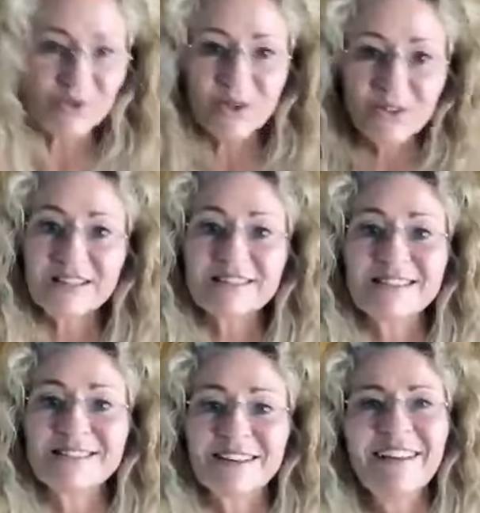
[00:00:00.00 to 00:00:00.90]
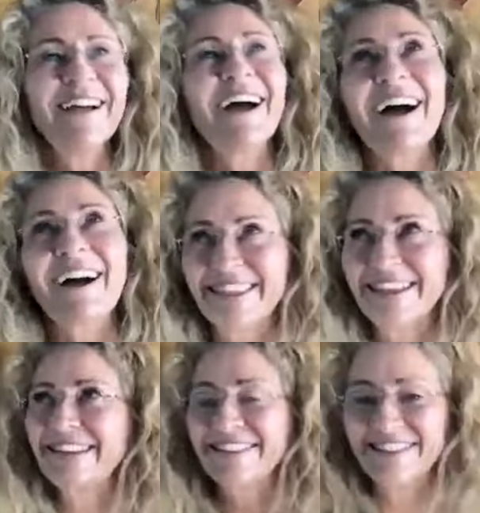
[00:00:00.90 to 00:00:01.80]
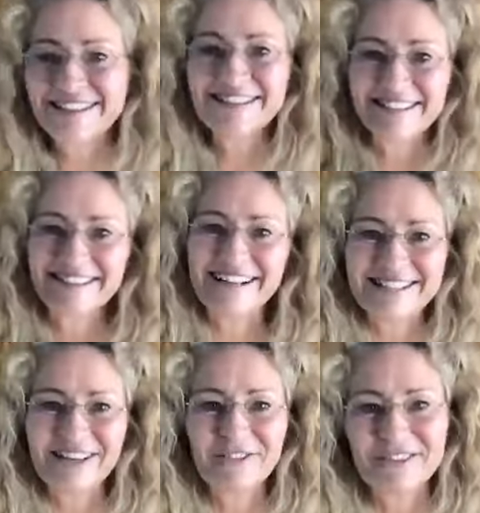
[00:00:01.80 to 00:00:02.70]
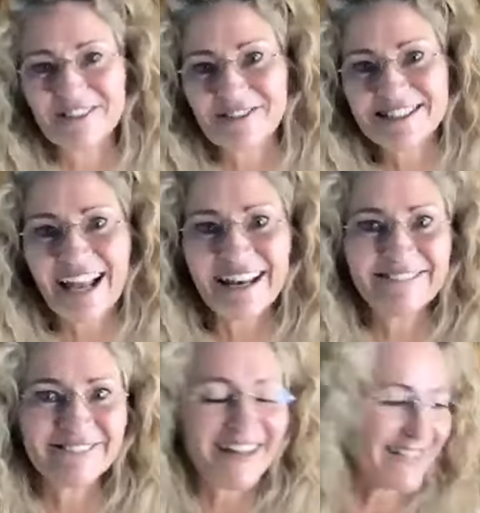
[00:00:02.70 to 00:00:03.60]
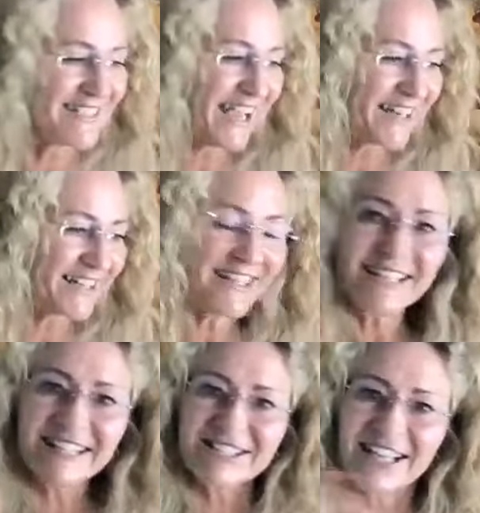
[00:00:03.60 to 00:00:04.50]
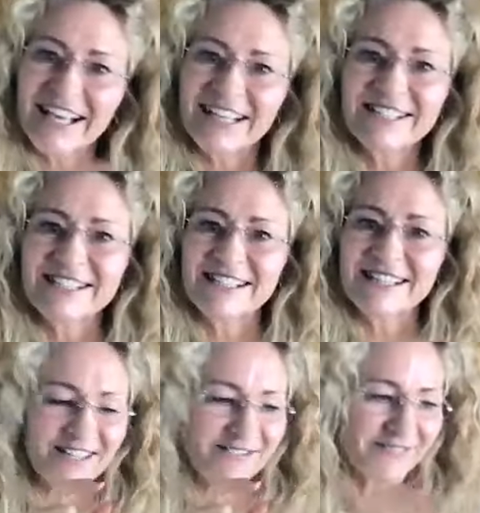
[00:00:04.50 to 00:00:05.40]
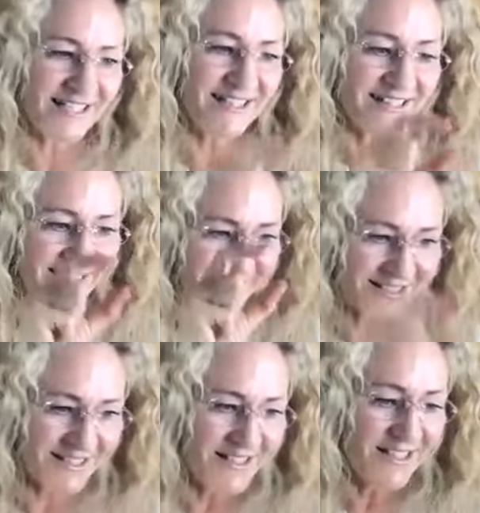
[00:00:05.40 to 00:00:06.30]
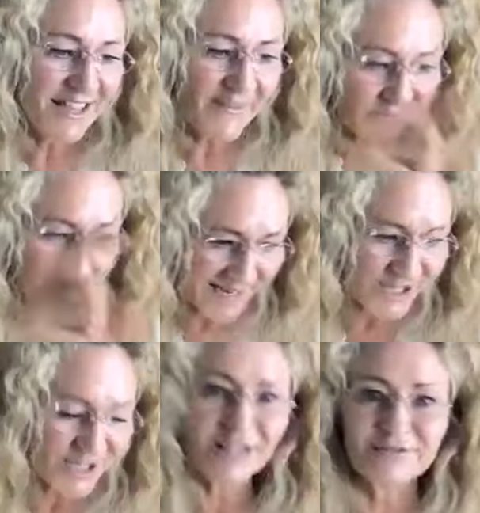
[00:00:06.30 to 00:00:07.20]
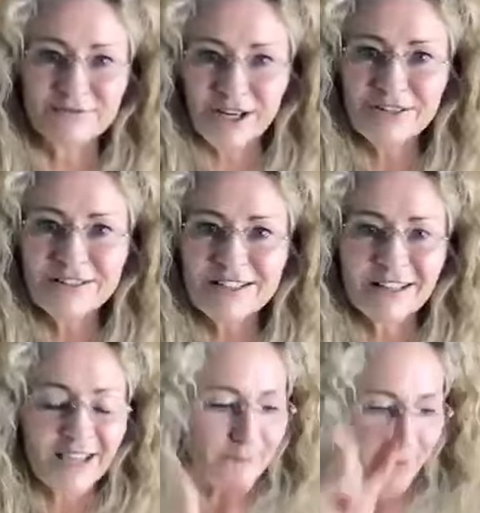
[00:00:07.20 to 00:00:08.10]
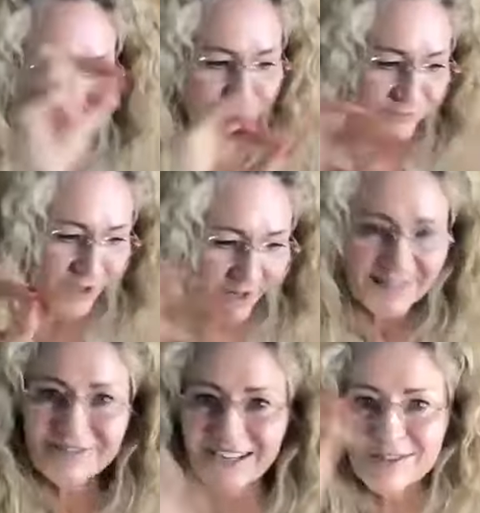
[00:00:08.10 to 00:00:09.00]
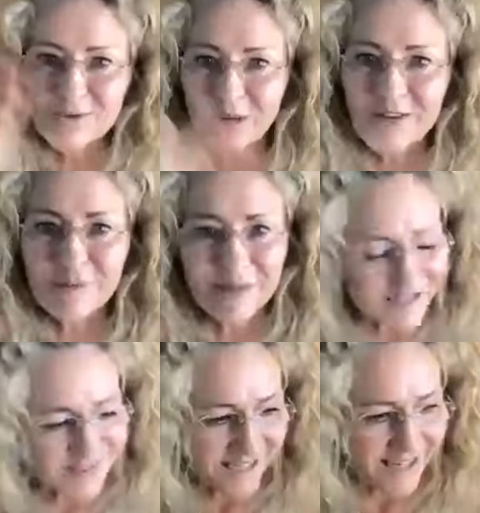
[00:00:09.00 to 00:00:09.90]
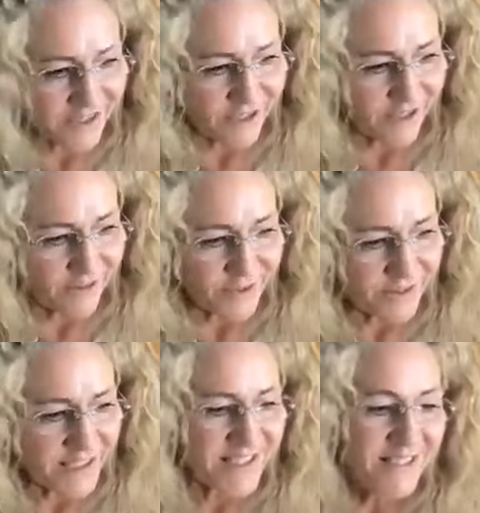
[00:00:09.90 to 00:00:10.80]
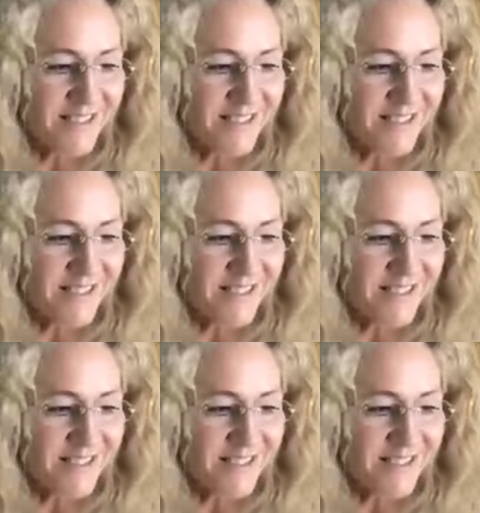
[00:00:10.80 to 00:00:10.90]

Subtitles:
So this is, I thank you. These are the guys that obviously were channeling throughout the day. And I think it changes as I read this information they've wrote. And again, my writing's all over the place, so I have to go through this,